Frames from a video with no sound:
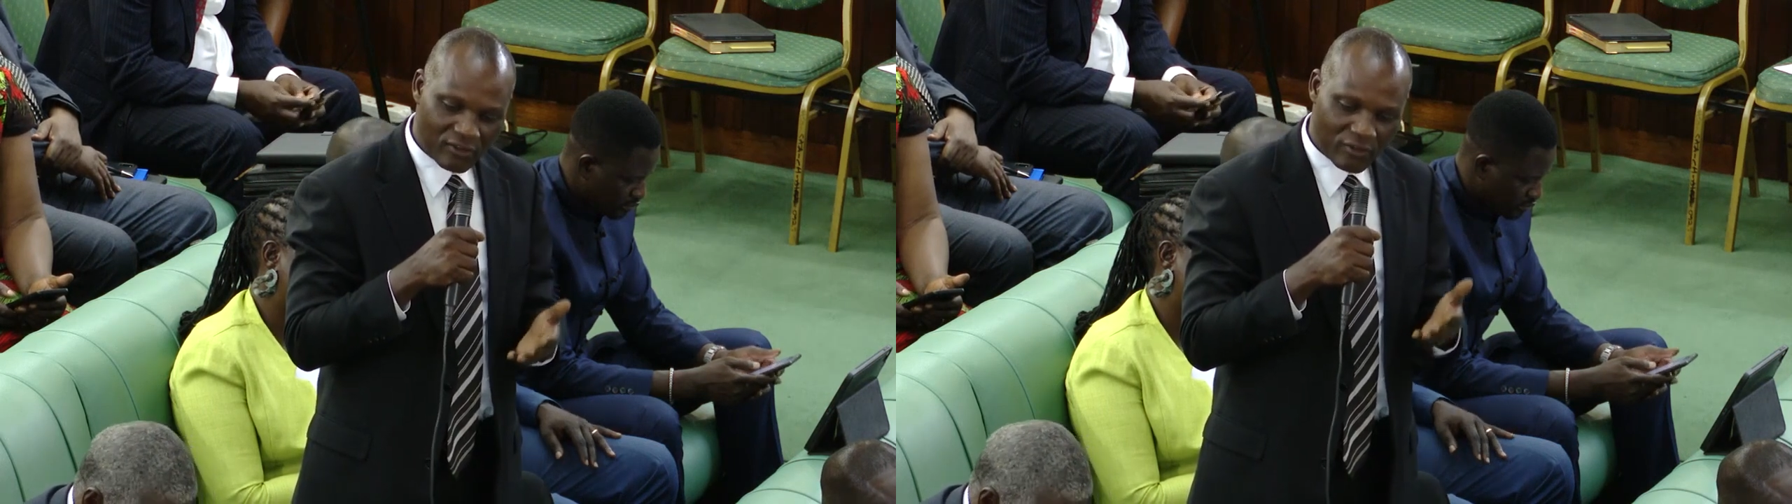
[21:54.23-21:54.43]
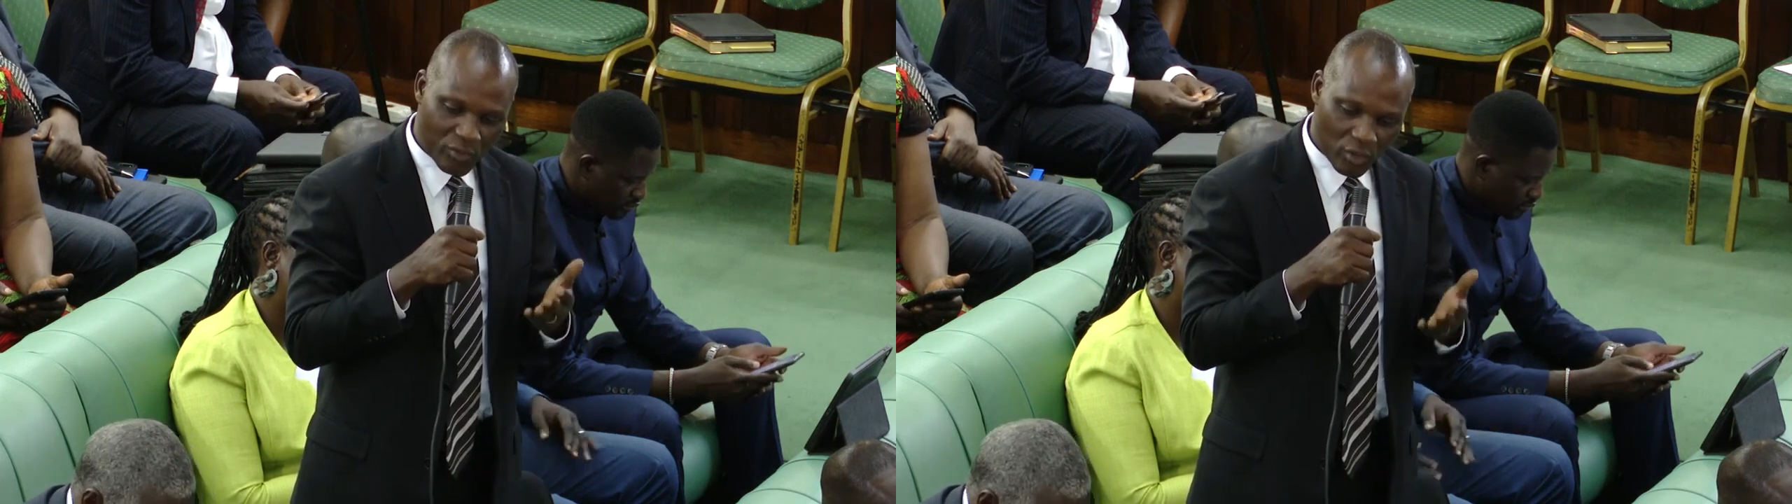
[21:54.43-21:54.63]

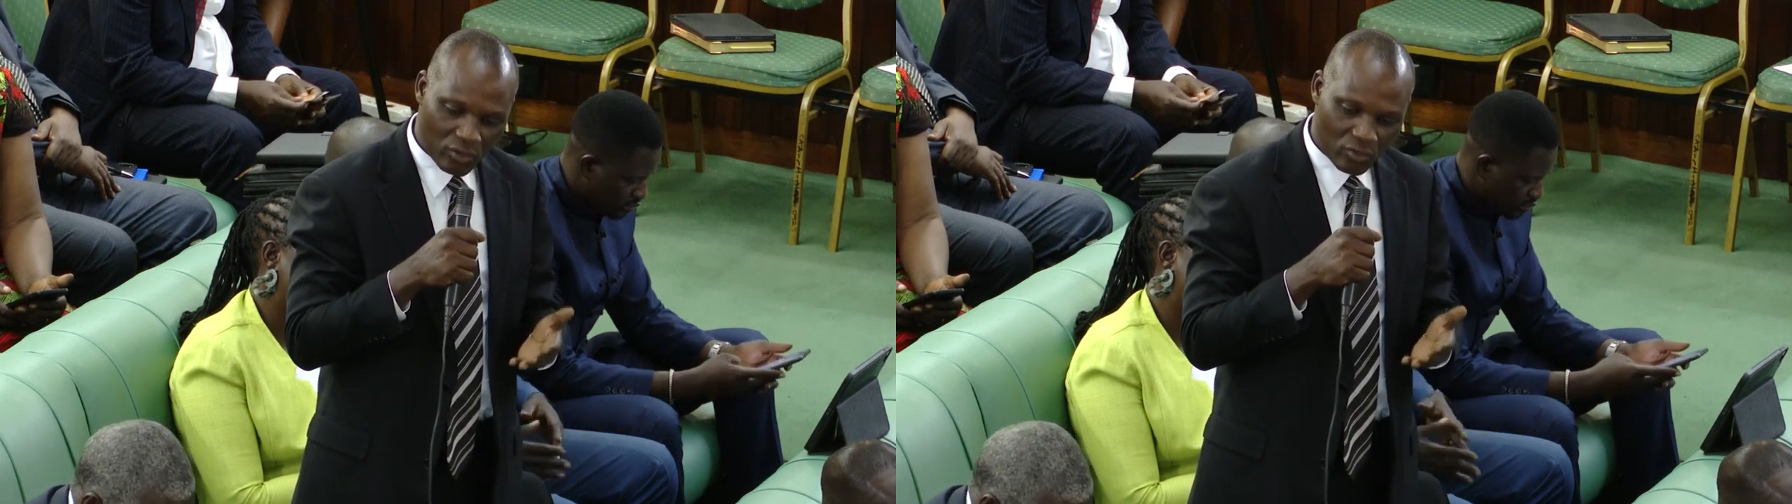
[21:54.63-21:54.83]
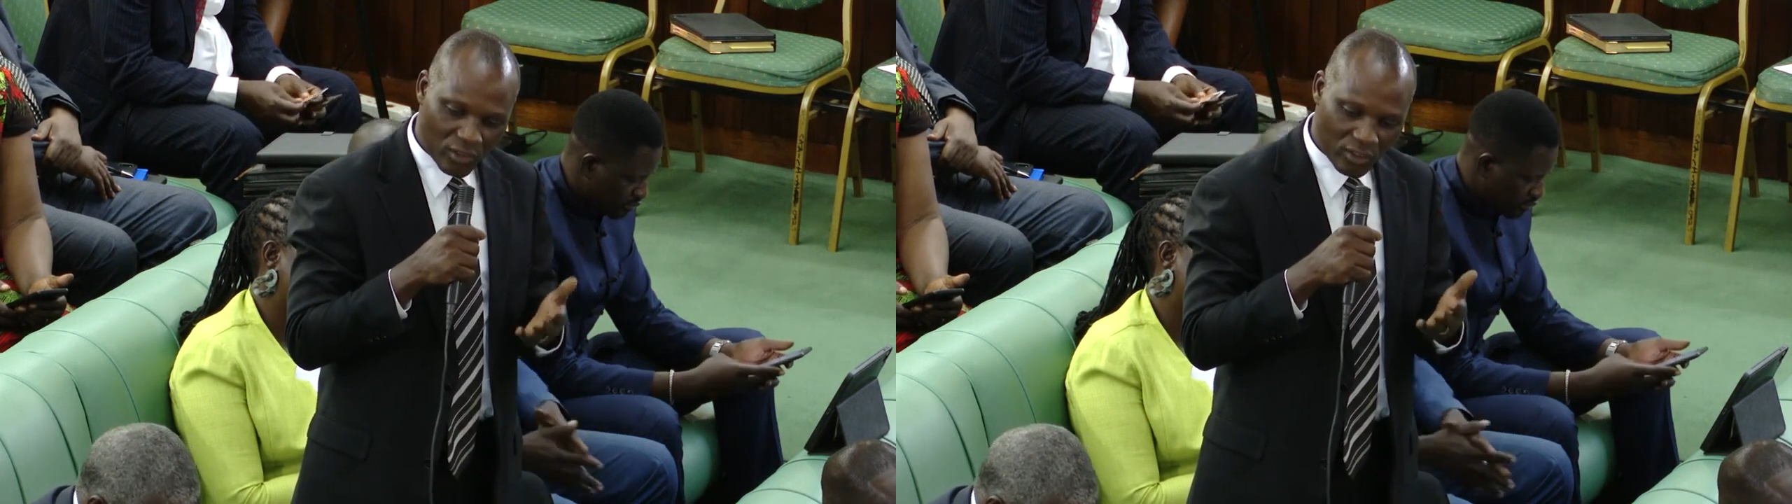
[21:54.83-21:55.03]
is
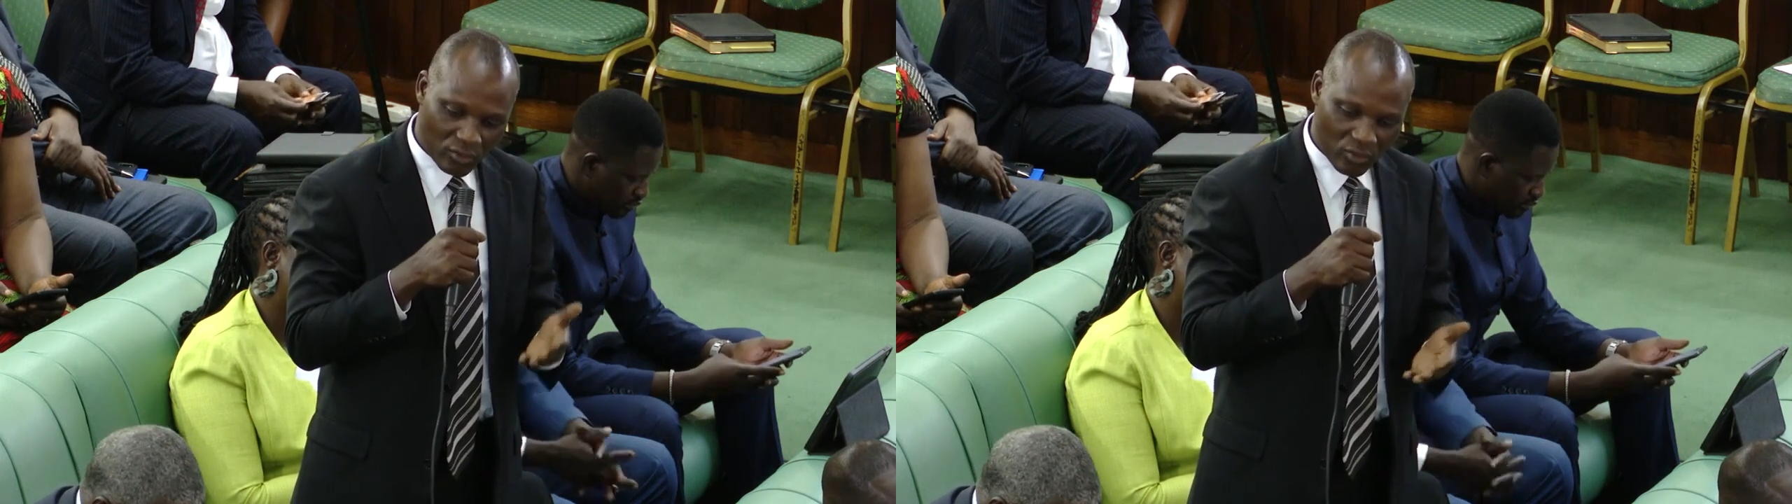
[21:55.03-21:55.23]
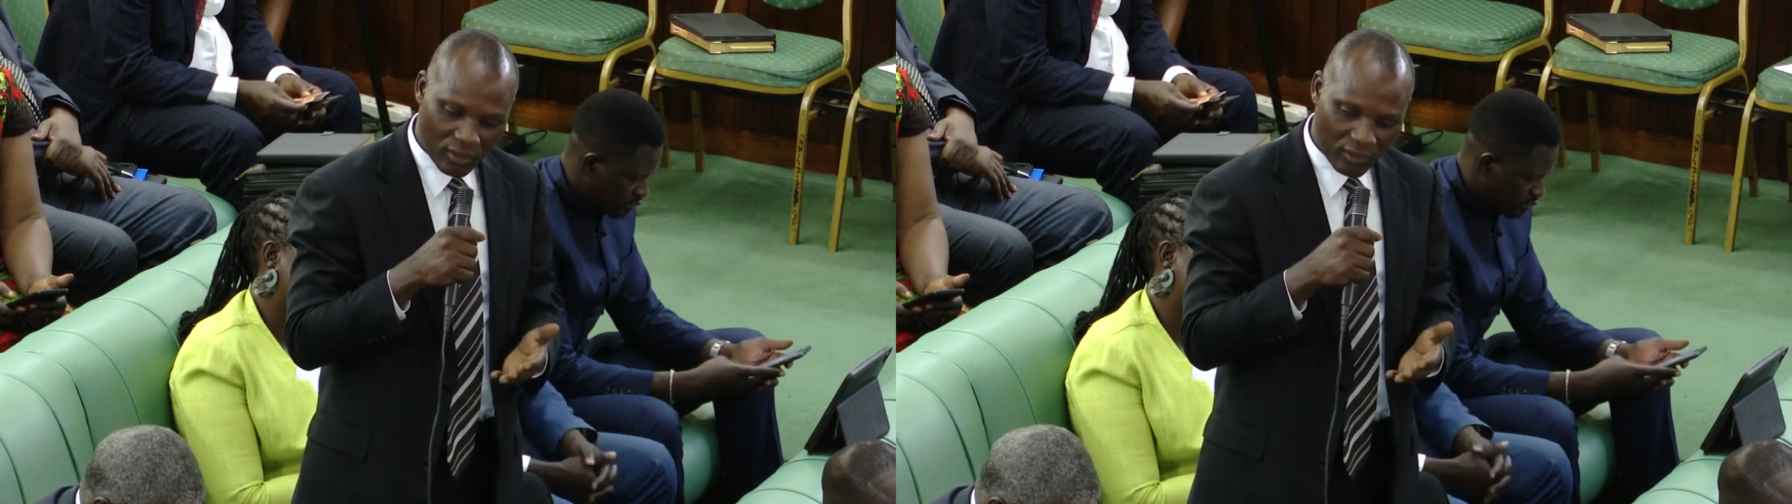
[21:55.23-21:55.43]
beyond
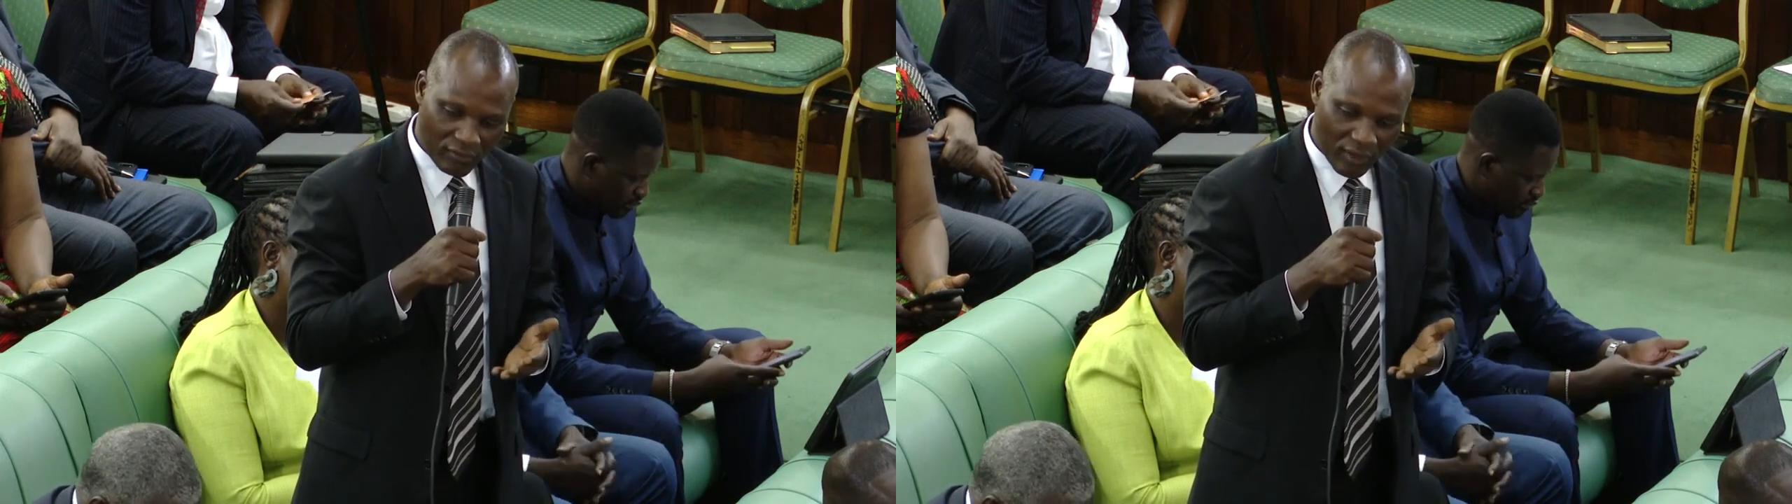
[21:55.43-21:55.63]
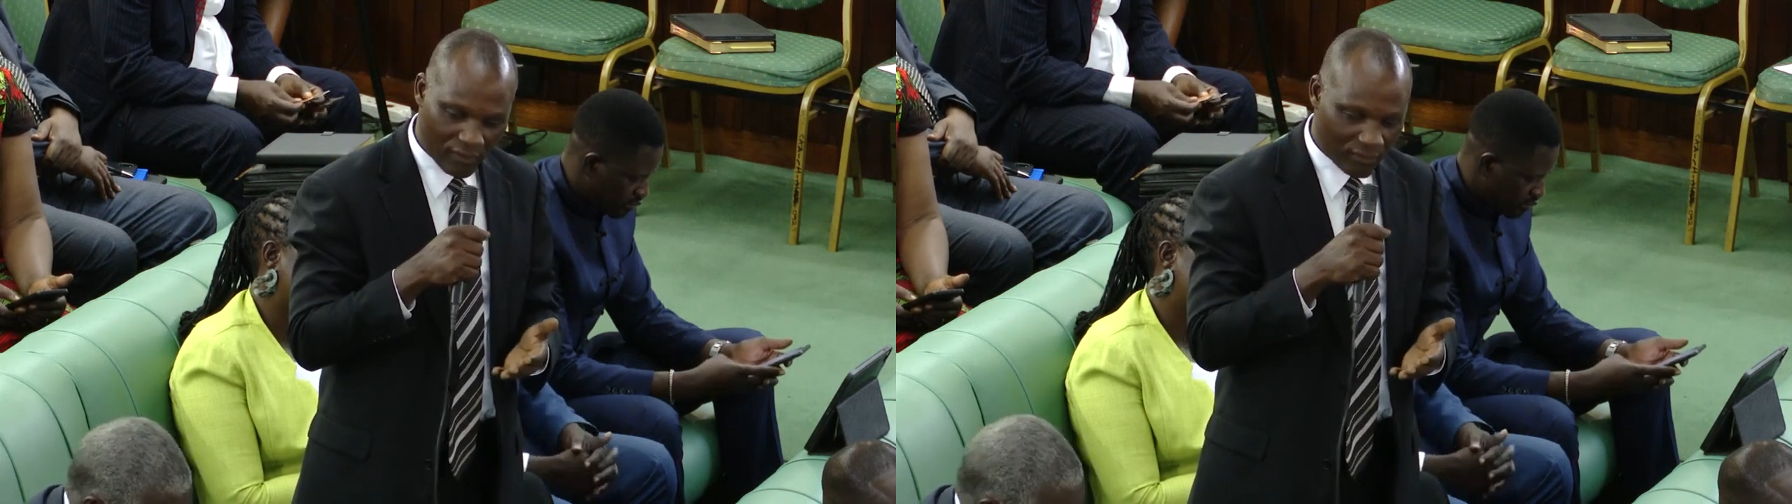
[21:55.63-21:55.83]

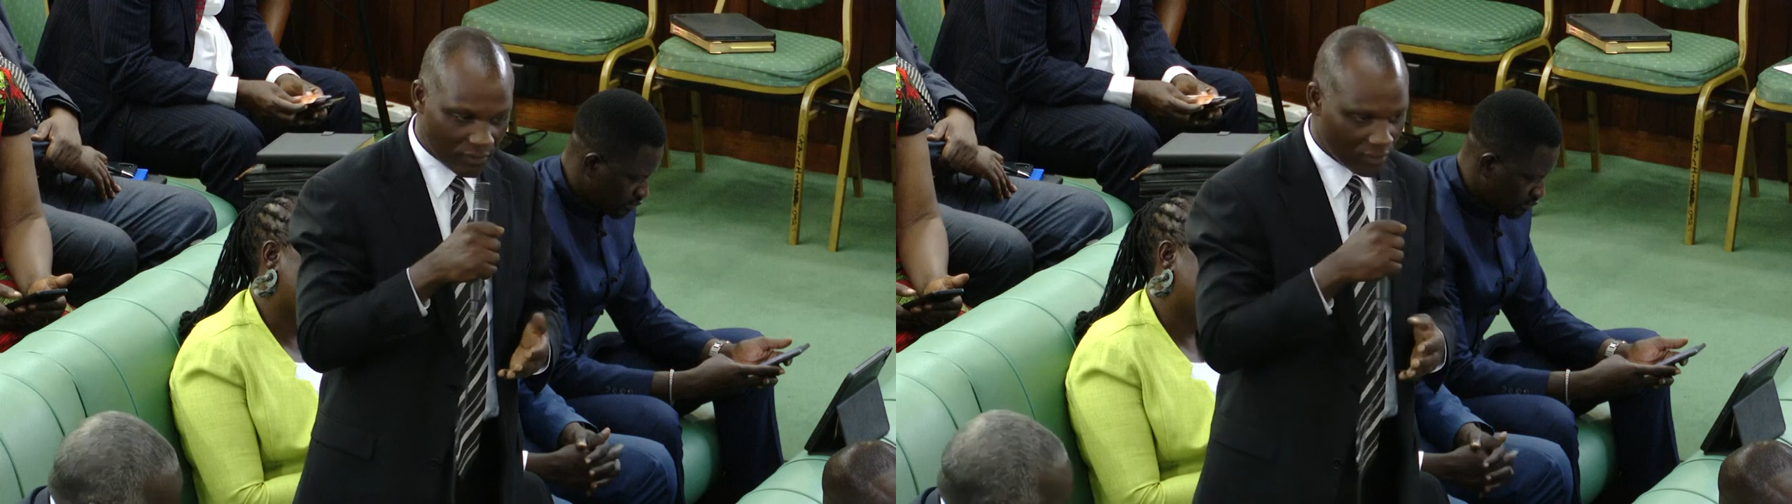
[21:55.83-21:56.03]
2025?